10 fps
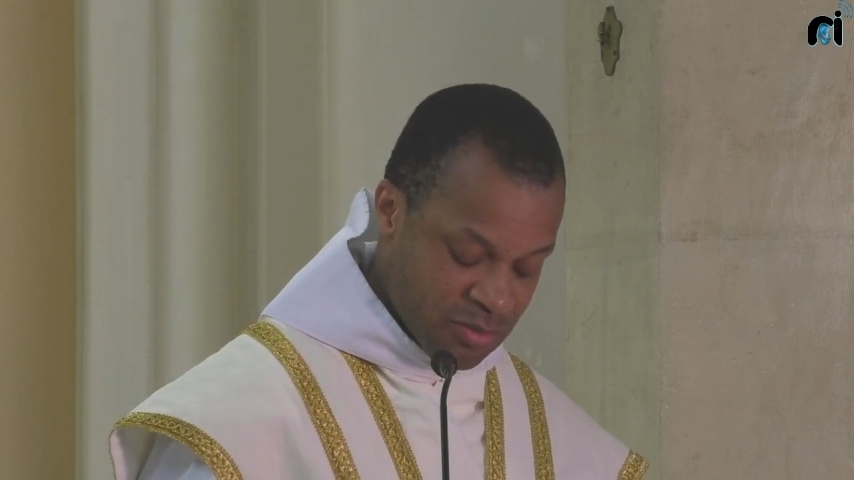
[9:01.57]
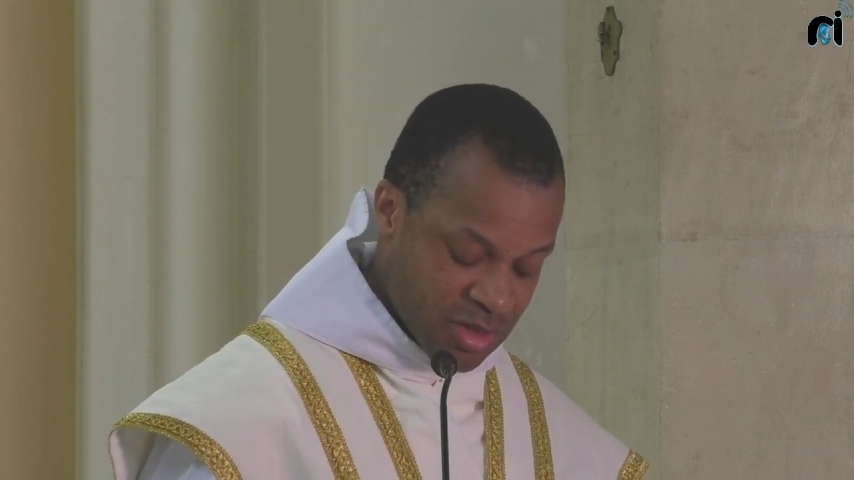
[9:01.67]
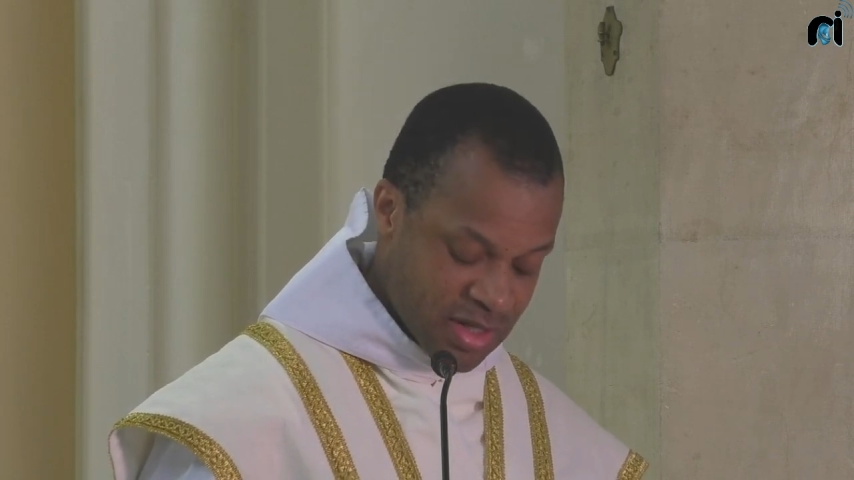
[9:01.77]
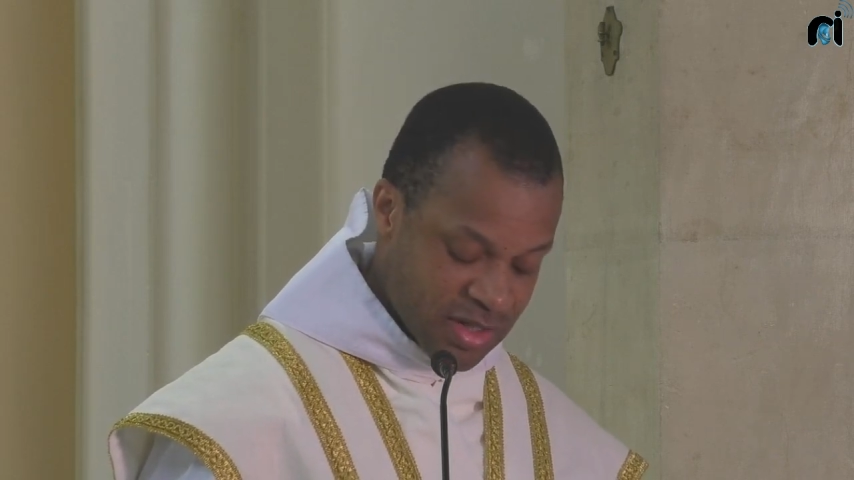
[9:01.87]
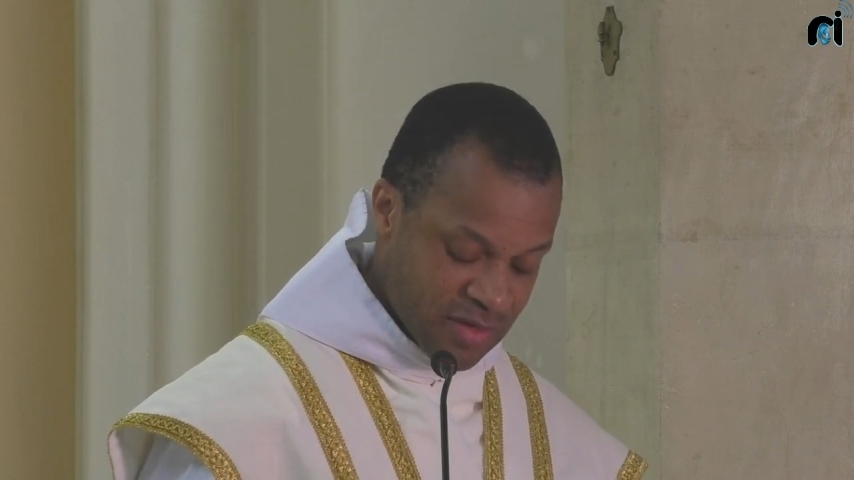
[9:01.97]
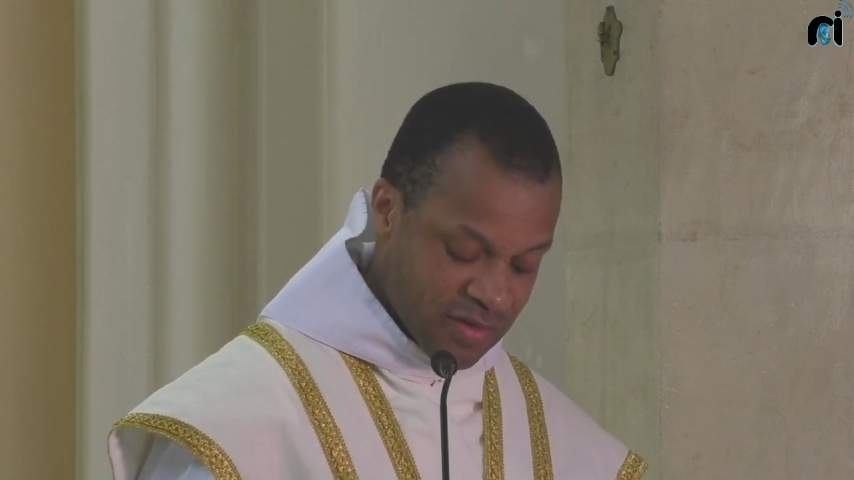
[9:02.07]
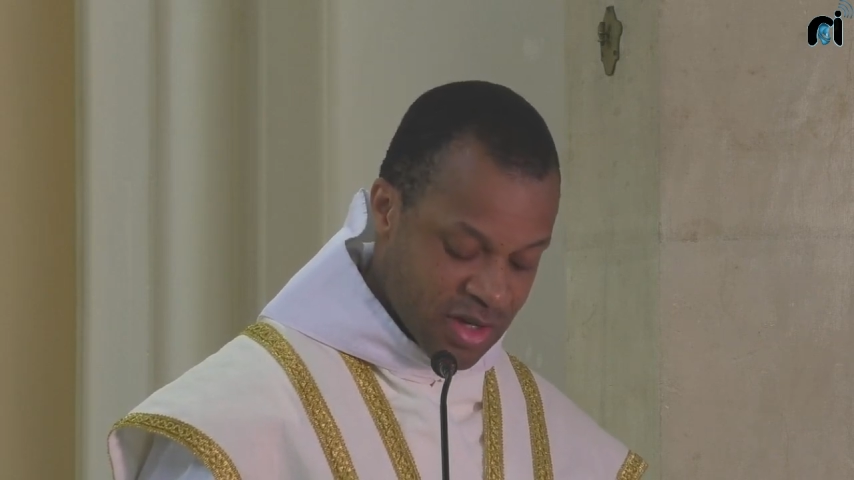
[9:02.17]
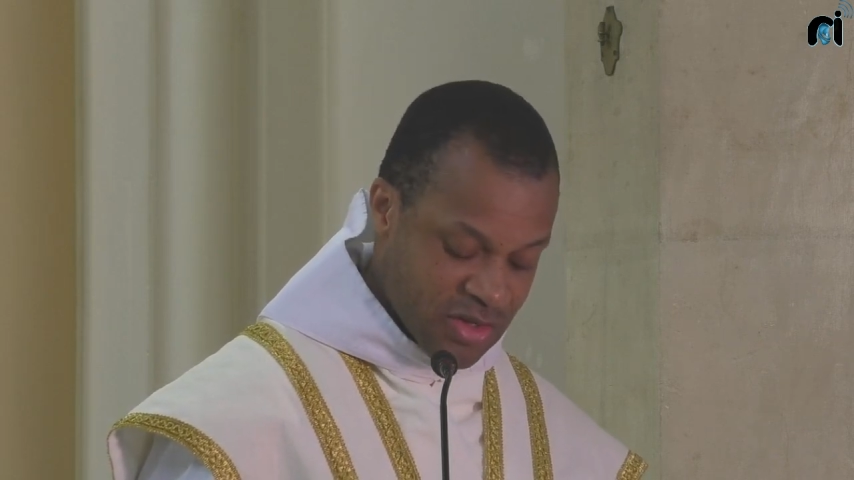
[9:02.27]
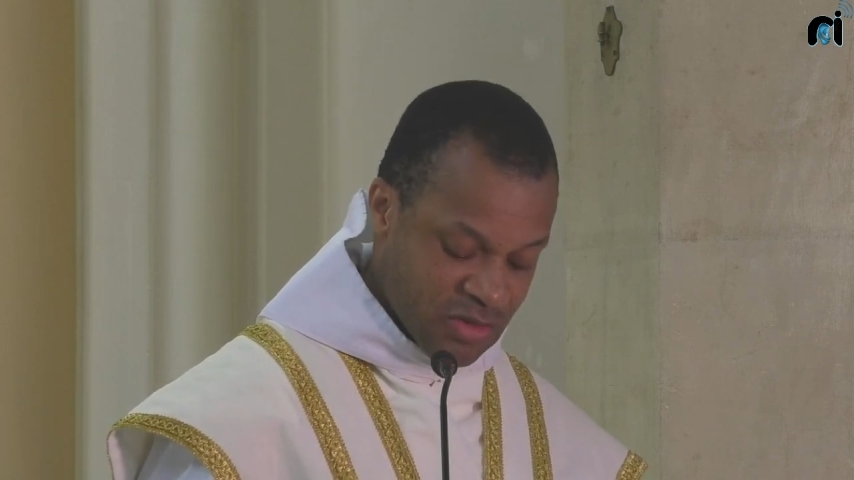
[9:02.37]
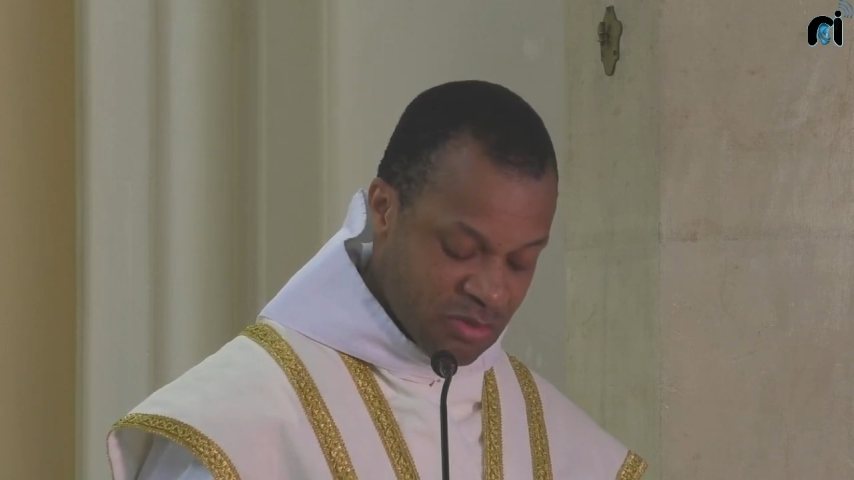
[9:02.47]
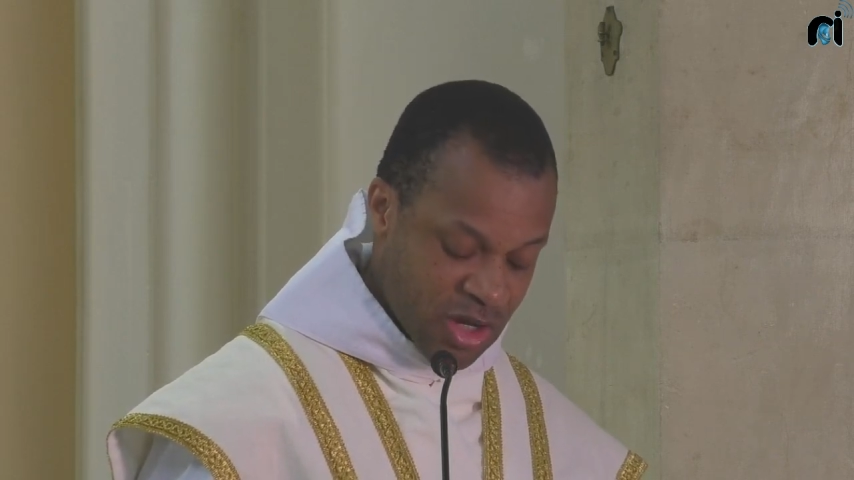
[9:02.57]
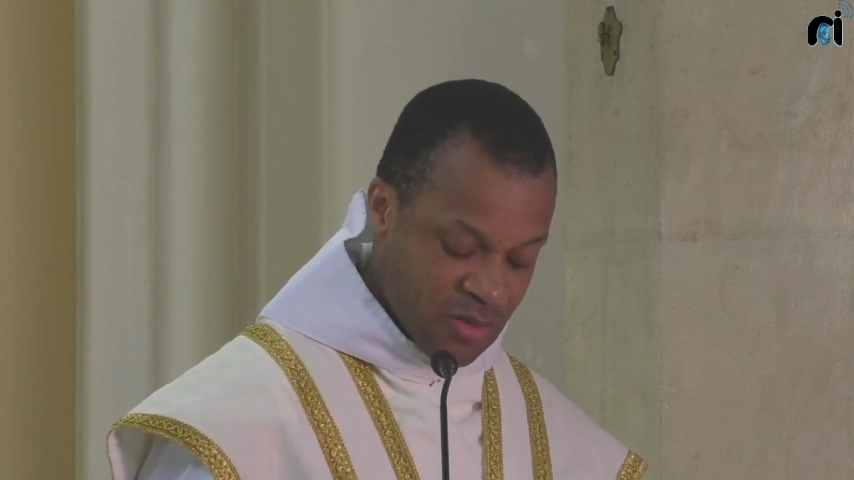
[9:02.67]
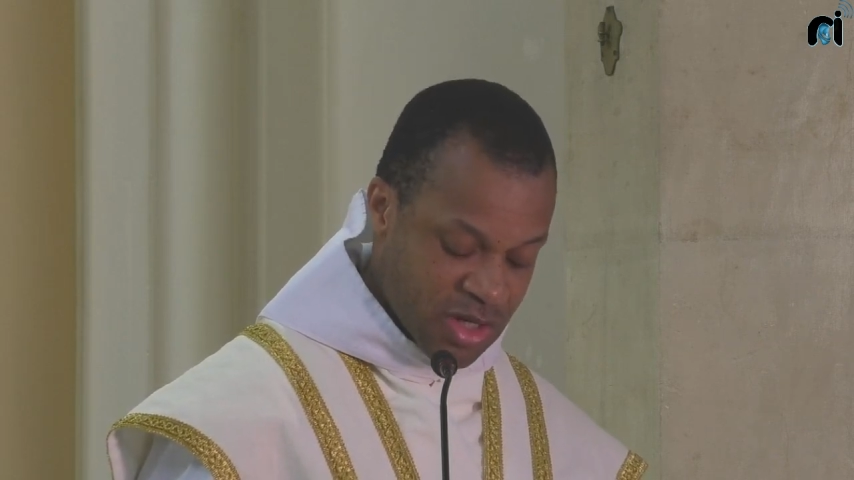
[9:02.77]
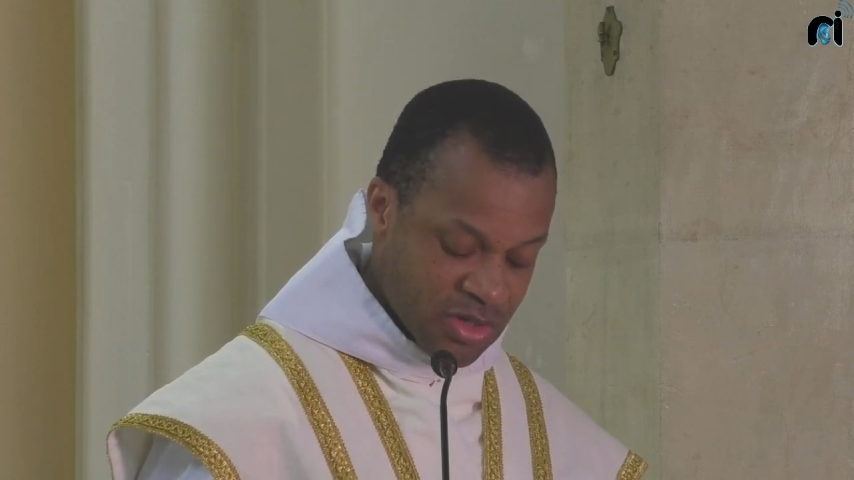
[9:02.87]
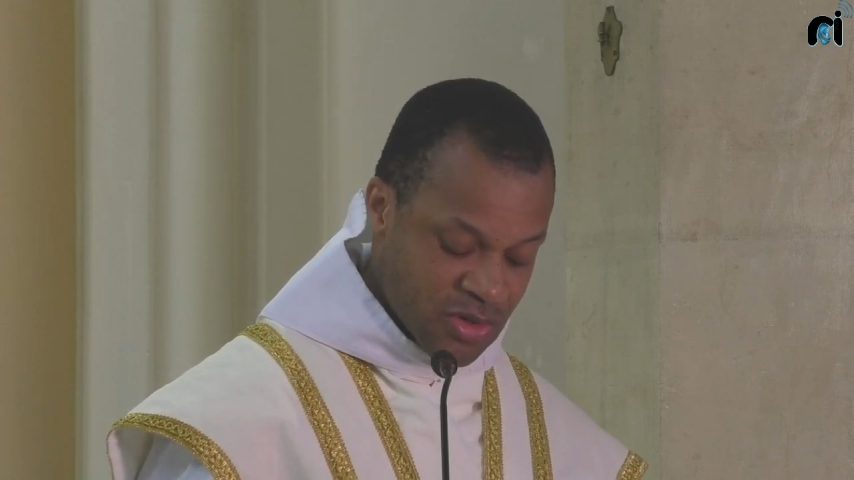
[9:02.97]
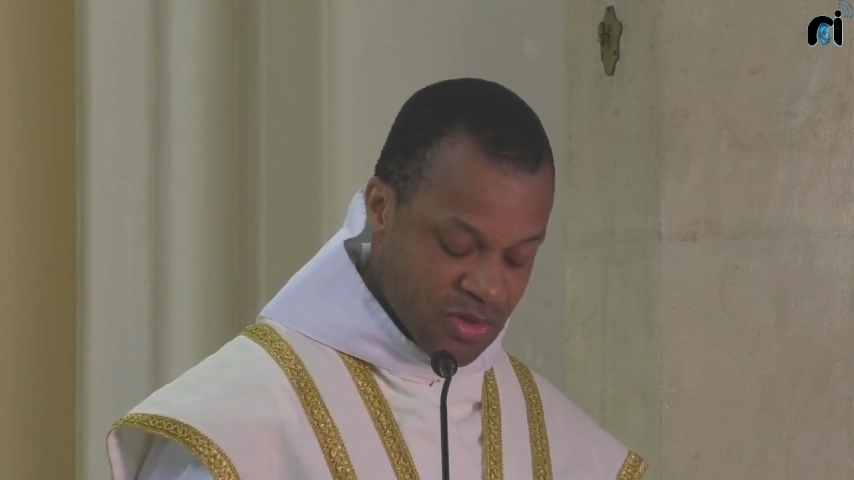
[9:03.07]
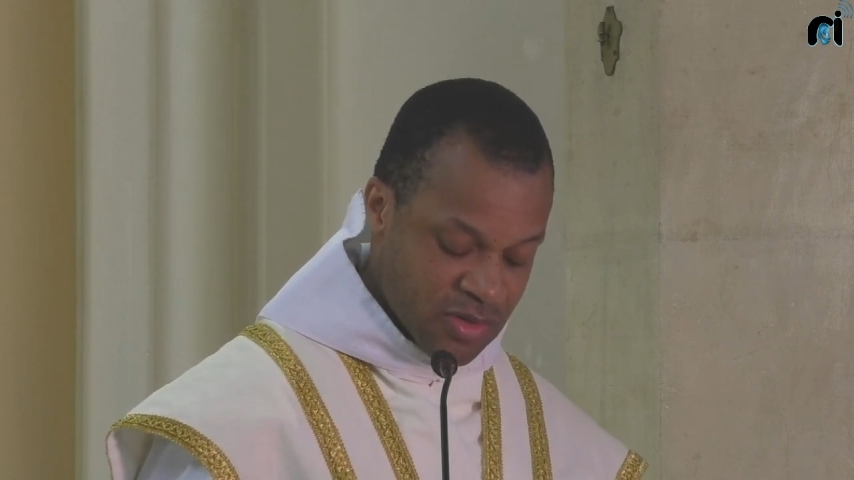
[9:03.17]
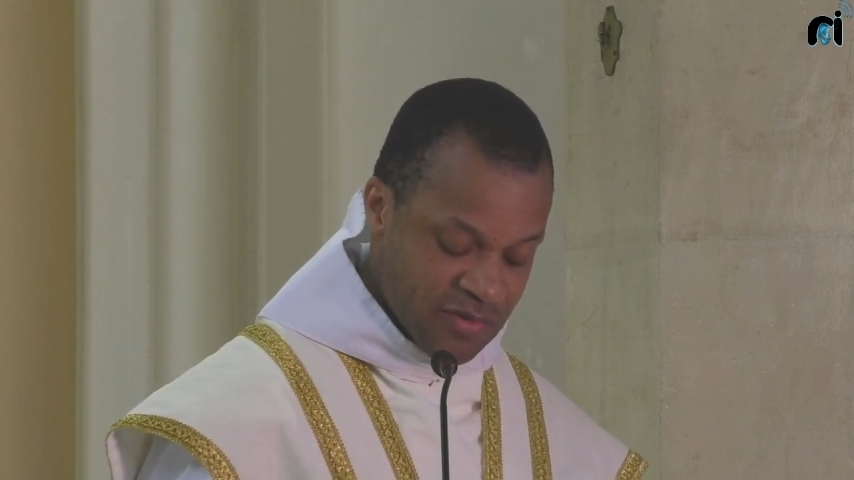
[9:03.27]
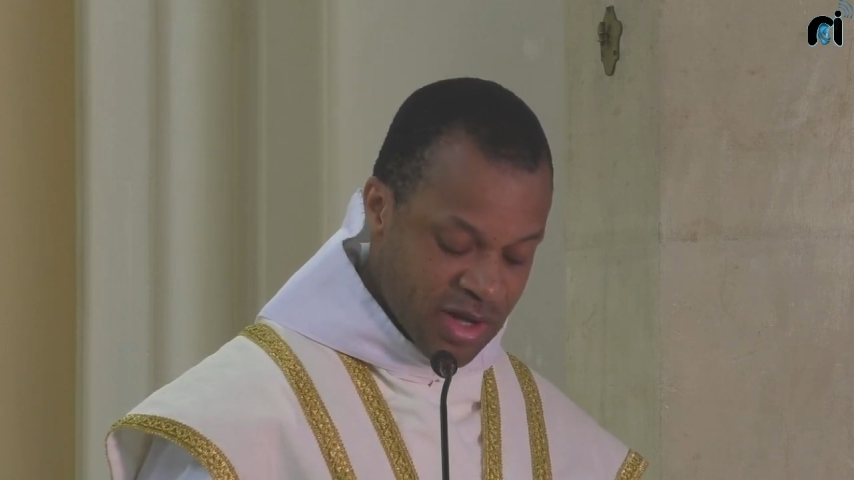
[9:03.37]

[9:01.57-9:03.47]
the Blessed Virgin Mary told